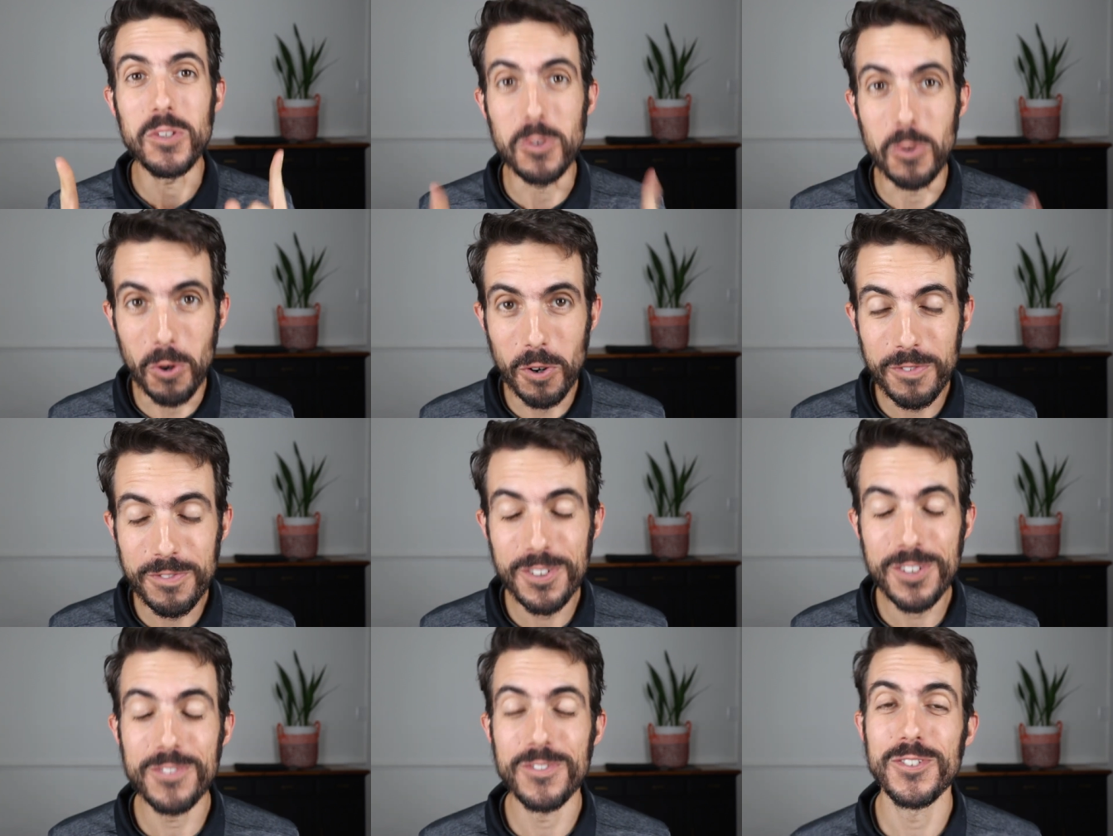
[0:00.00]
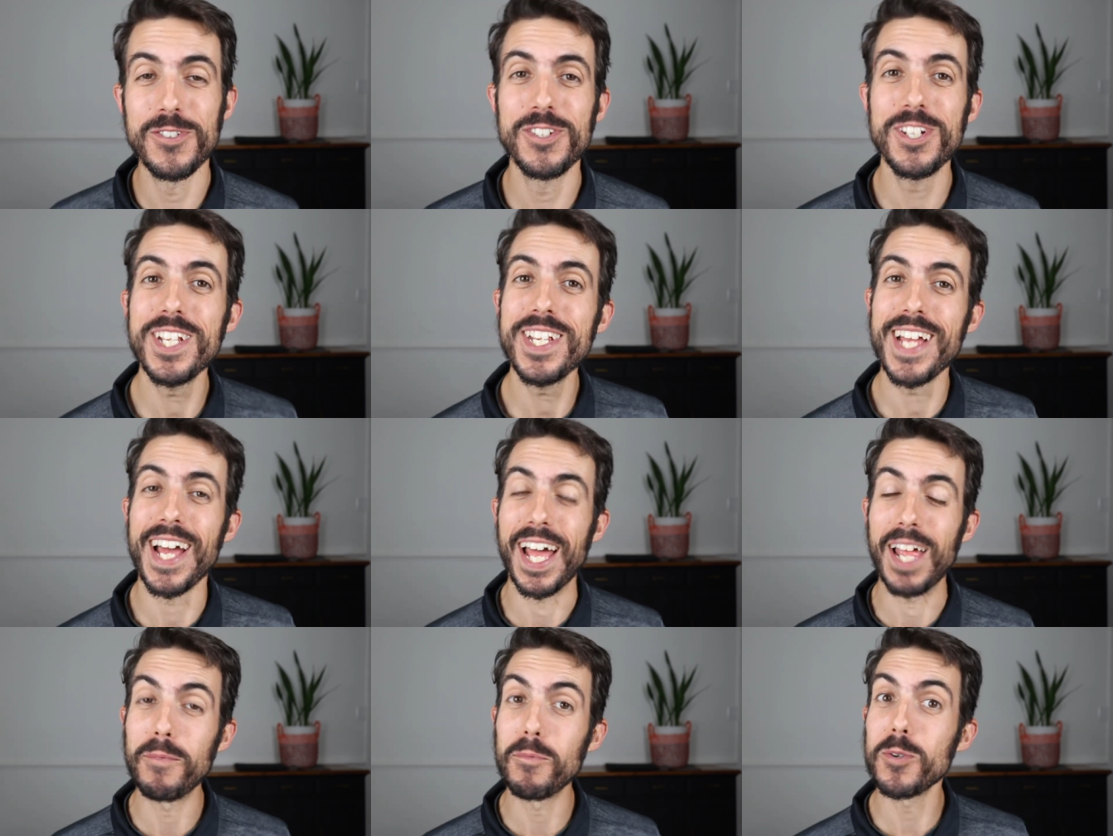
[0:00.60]
Norfolk,
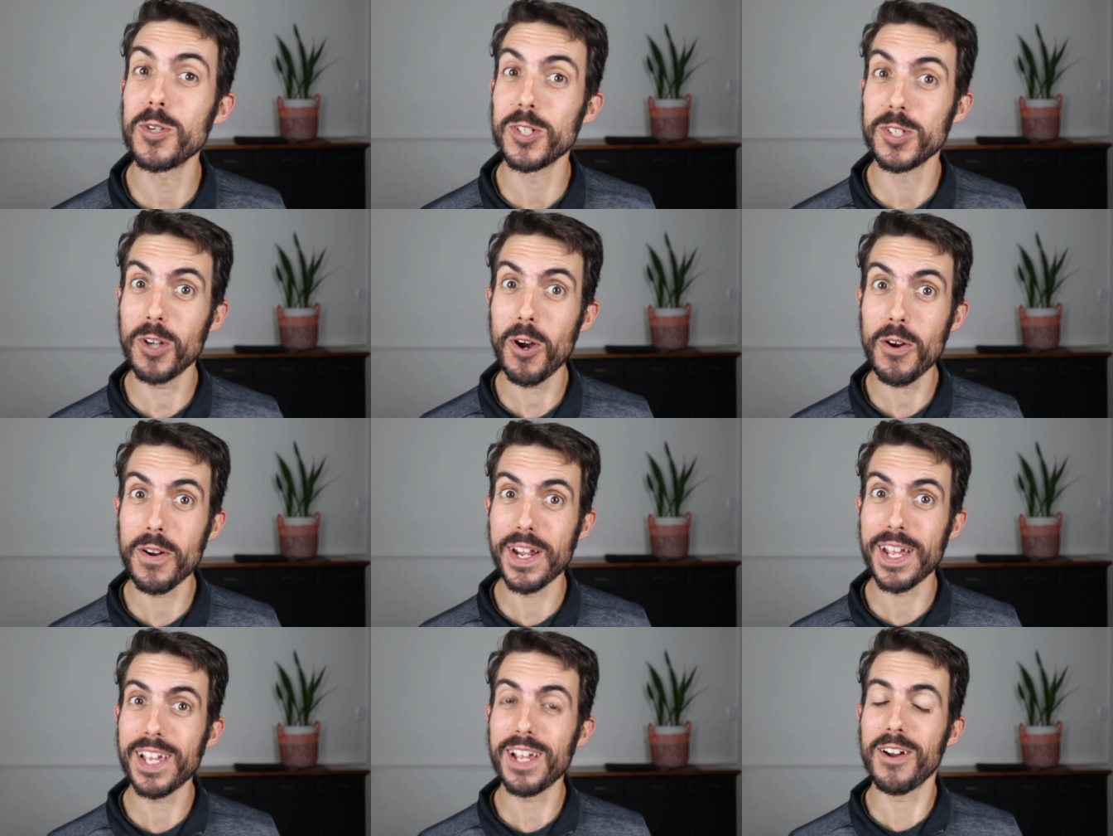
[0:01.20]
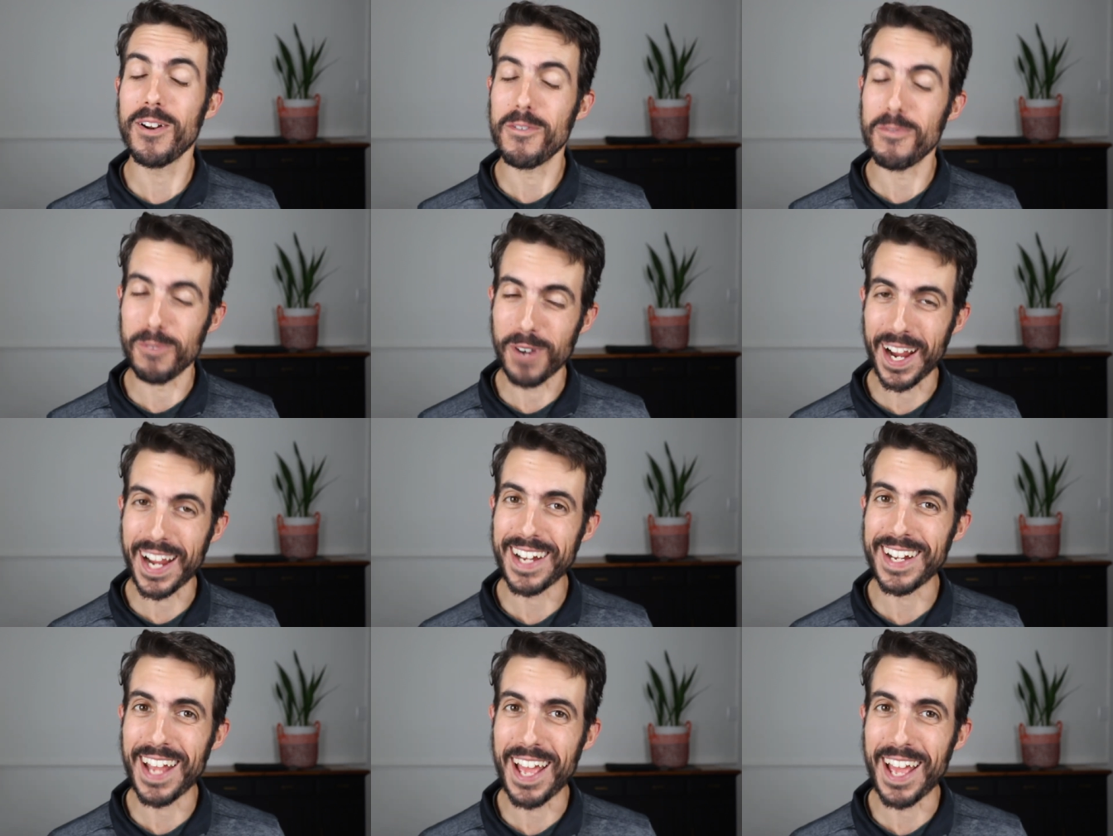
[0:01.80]
Virginia, and we're starting right